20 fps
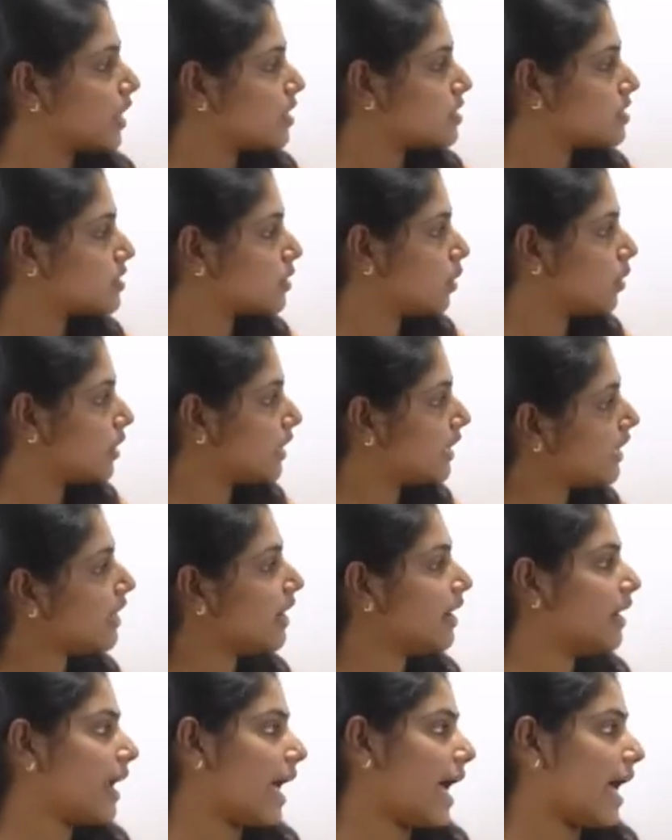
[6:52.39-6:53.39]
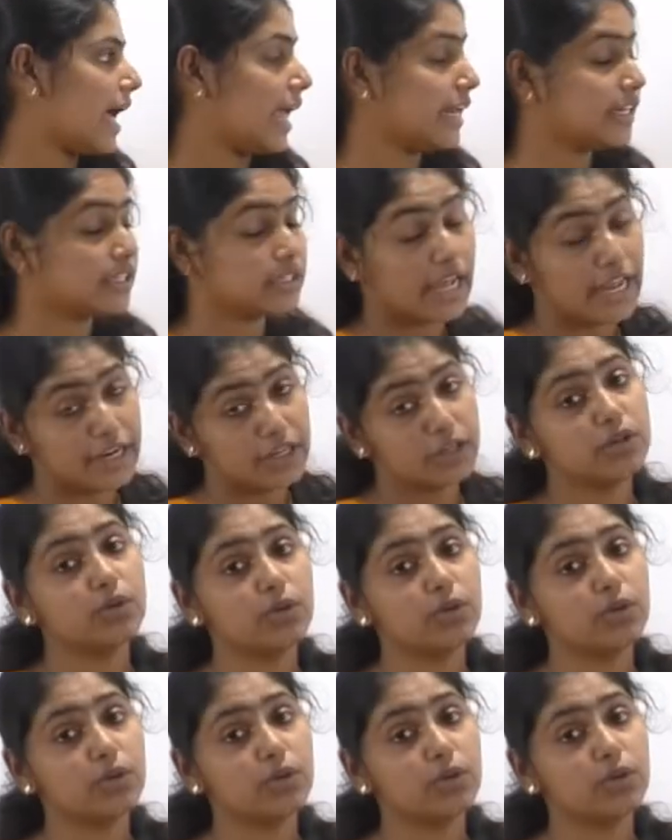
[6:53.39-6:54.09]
So here are and and